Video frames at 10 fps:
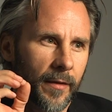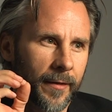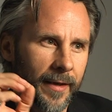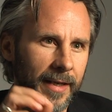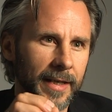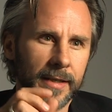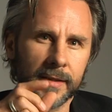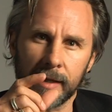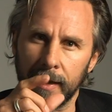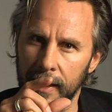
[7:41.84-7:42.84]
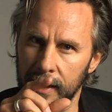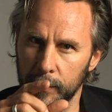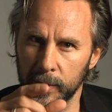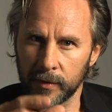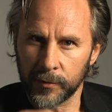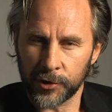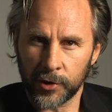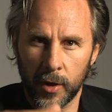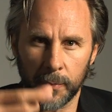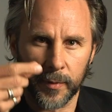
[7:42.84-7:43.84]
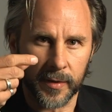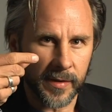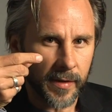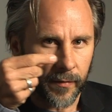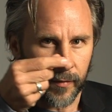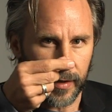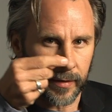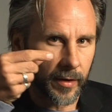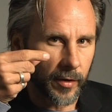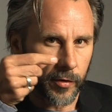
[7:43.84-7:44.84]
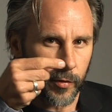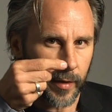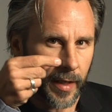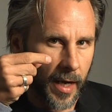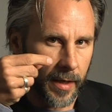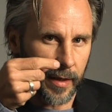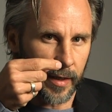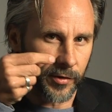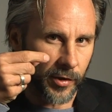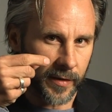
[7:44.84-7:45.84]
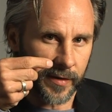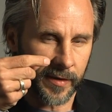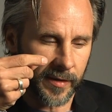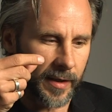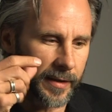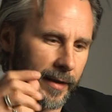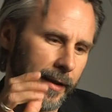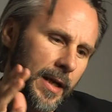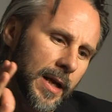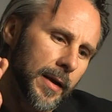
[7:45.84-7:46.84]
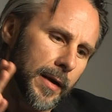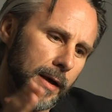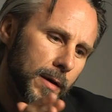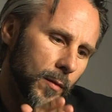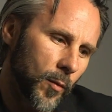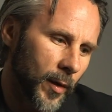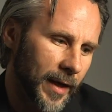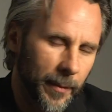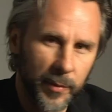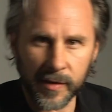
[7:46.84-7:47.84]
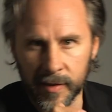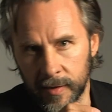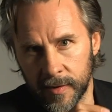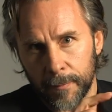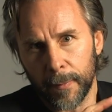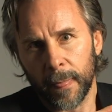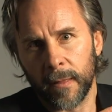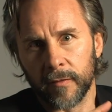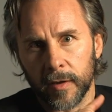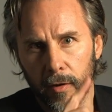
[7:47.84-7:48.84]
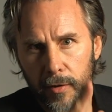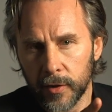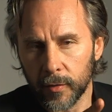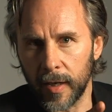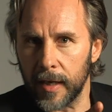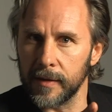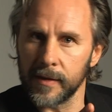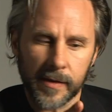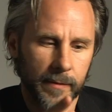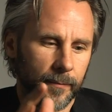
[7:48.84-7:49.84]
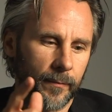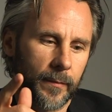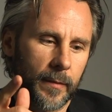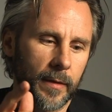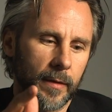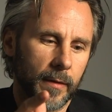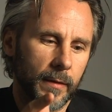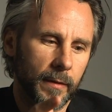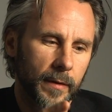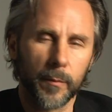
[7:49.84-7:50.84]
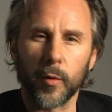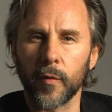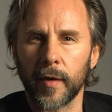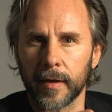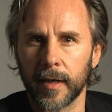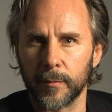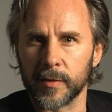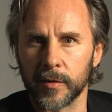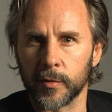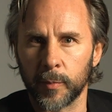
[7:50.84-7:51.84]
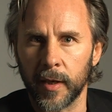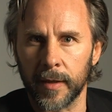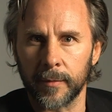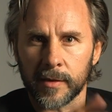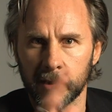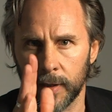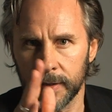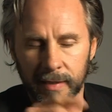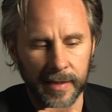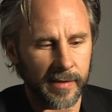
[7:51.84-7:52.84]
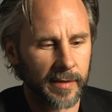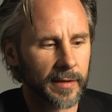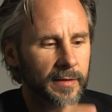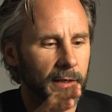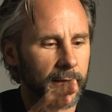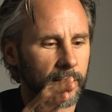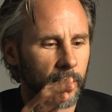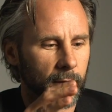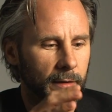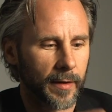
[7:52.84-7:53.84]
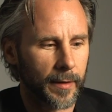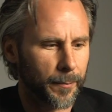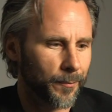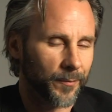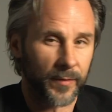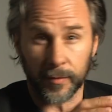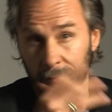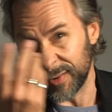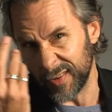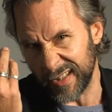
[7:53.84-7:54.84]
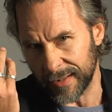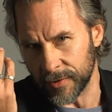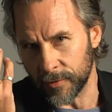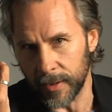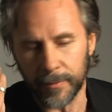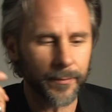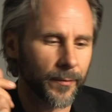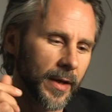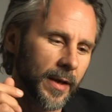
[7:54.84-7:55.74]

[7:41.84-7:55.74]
there is an element of sharpness that you can adjust slightly. Now, what happens is, the longer your lens, the more that comes into play. So I tested it. I took to the extreme.